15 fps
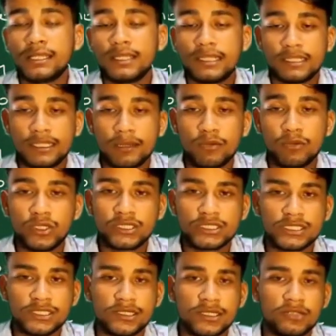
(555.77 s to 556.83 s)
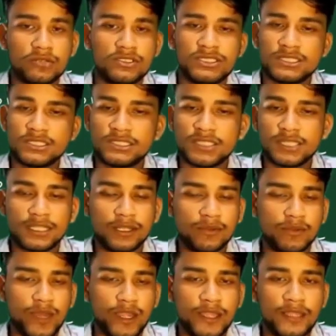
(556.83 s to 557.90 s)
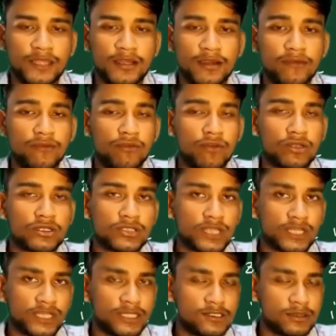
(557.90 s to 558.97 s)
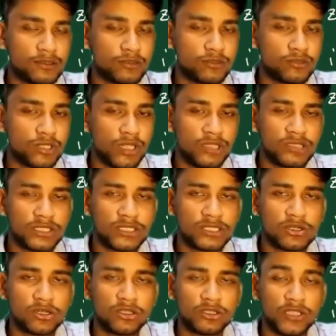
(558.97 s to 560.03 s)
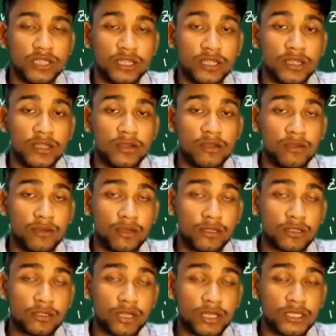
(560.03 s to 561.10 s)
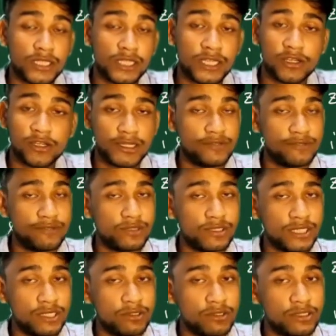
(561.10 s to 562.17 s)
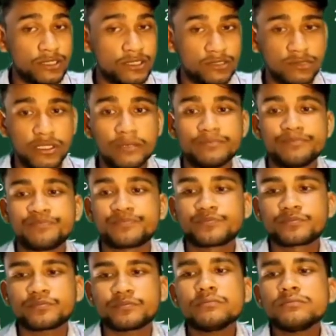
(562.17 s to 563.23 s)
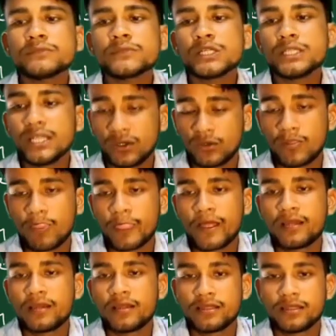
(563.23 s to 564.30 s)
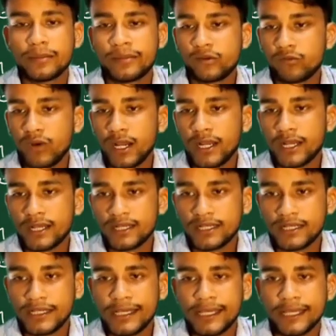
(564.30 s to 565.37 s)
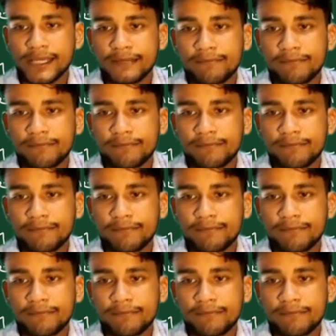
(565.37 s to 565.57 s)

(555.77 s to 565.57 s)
wx is equal to, this is the defined for the case of two solutions of the for second order differential equation. Okay, now number 1 a,